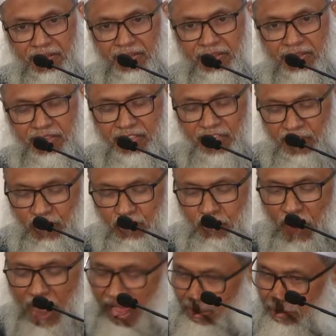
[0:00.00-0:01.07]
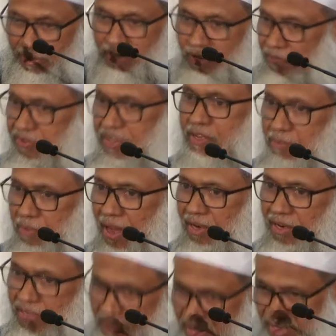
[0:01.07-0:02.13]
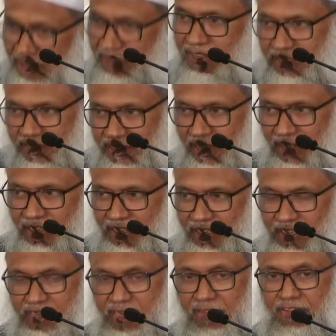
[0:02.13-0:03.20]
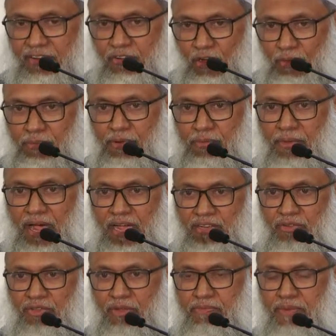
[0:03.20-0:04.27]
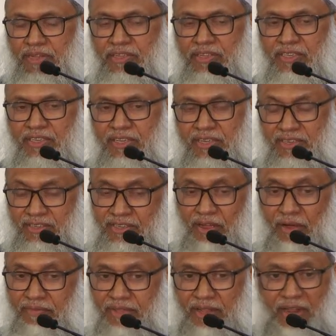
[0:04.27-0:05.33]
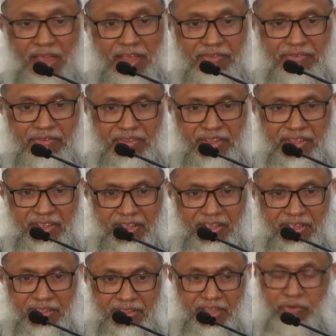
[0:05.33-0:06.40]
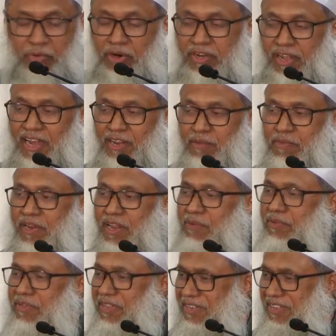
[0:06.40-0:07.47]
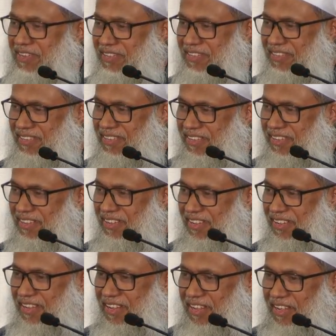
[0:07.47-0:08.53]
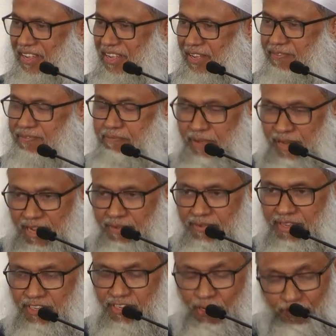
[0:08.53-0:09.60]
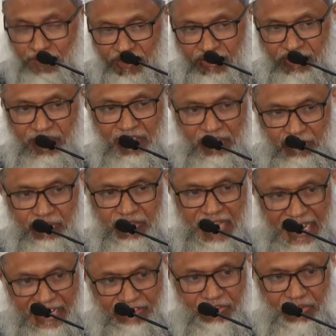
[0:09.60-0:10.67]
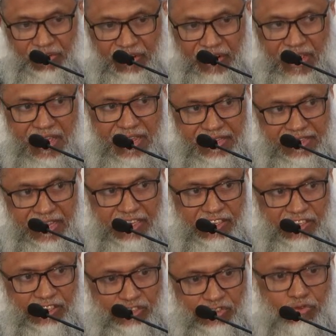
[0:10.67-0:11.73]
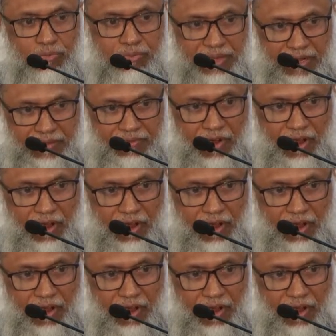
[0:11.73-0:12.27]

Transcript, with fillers: This, the requirement of Iman is that he doesn't compromise with the basic deeds of the life. Then what kind of belief it is? If belief is demonstrated with action, that is a true belief.